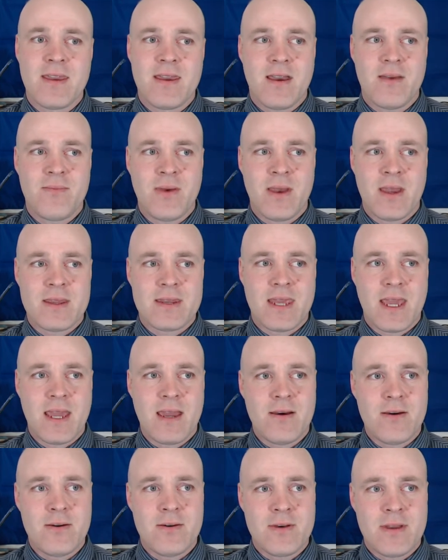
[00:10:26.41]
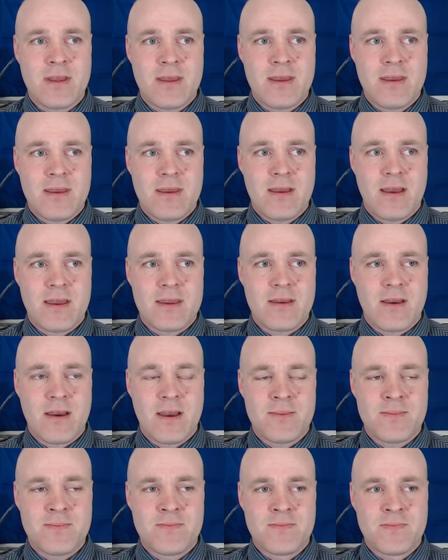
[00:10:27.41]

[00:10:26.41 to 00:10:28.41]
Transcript: about how, like, I've